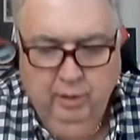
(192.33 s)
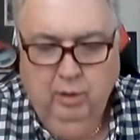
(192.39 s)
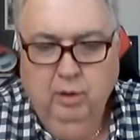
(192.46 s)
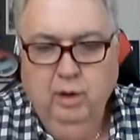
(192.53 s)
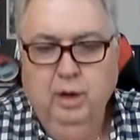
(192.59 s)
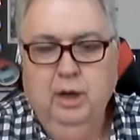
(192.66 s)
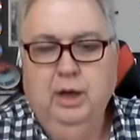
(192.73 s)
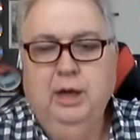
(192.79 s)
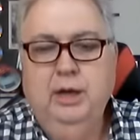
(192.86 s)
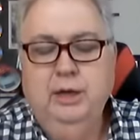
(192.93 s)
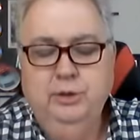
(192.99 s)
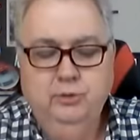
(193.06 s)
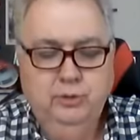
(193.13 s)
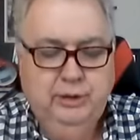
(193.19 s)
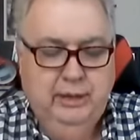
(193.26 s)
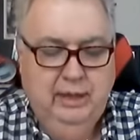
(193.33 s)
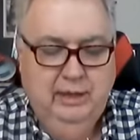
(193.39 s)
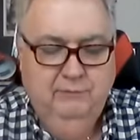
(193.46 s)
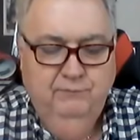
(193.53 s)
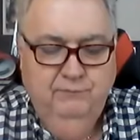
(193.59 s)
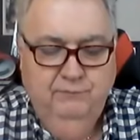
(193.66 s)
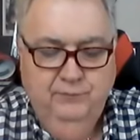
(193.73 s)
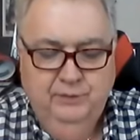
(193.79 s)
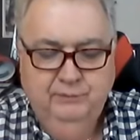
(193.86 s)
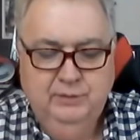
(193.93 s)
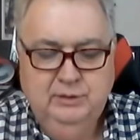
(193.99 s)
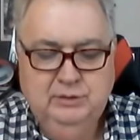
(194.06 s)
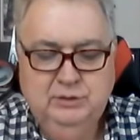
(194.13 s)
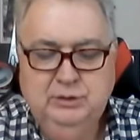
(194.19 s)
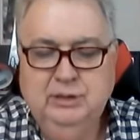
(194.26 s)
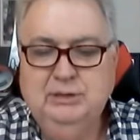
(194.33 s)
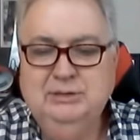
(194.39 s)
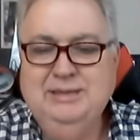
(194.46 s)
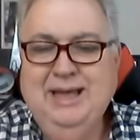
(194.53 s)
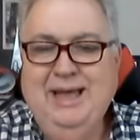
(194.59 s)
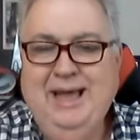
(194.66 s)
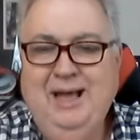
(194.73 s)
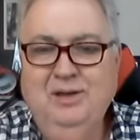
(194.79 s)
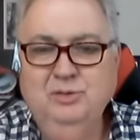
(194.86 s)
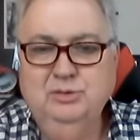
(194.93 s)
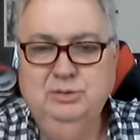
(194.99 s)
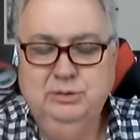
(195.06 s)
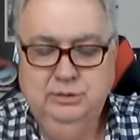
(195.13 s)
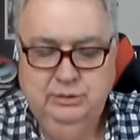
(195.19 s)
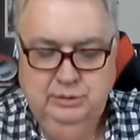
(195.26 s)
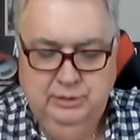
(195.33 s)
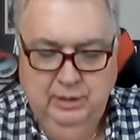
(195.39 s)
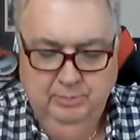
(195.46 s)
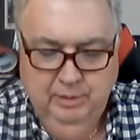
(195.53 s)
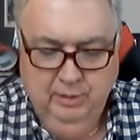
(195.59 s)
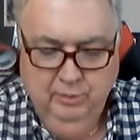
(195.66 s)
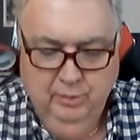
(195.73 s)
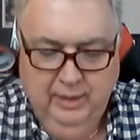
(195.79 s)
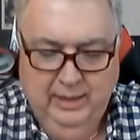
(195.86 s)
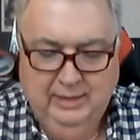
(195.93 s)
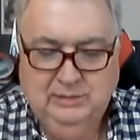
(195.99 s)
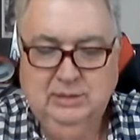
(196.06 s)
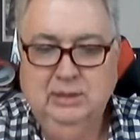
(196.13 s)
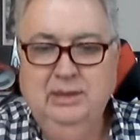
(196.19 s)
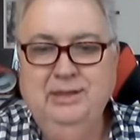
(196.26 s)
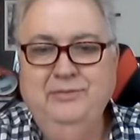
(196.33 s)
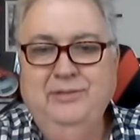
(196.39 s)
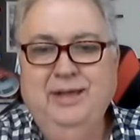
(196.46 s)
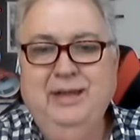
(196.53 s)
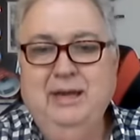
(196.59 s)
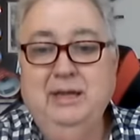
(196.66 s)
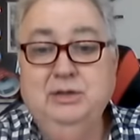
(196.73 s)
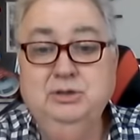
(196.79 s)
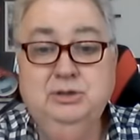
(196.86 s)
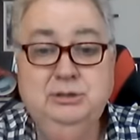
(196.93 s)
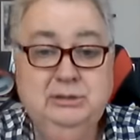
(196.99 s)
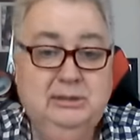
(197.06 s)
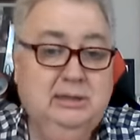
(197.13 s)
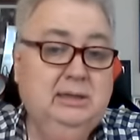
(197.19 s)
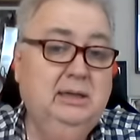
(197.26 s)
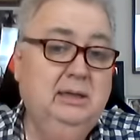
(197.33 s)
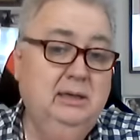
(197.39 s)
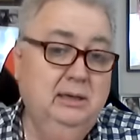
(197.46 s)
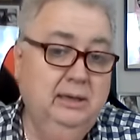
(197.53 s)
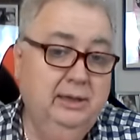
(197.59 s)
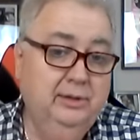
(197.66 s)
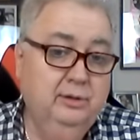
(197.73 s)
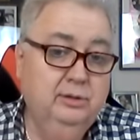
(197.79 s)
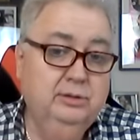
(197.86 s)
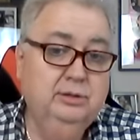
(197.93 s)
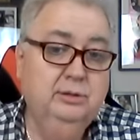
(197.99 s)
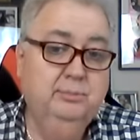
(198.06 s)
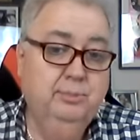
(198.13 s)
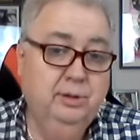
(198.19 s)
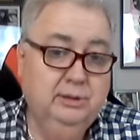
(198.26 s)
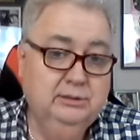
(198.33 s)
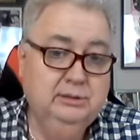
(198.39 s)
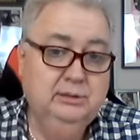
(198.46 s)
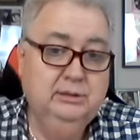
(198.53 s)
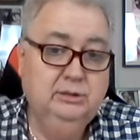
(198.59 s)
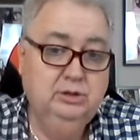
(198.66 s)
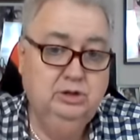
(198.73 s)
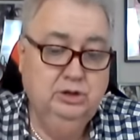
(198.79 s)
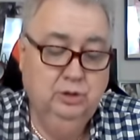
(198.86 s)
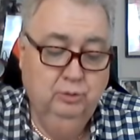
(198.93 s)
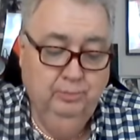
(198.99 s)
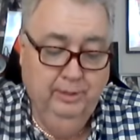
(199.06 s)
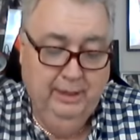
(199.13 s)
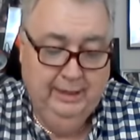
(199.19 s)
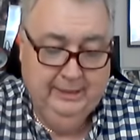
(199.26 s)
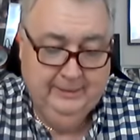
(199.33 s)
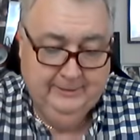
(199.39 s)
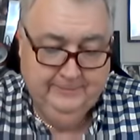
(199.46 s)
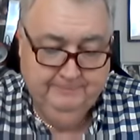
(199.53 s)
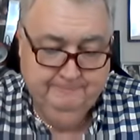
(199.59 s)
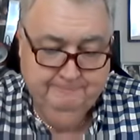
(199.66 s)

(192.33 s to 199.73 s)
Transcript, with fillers: are 156 House Democrats that has sent a letter to President Joe Biden.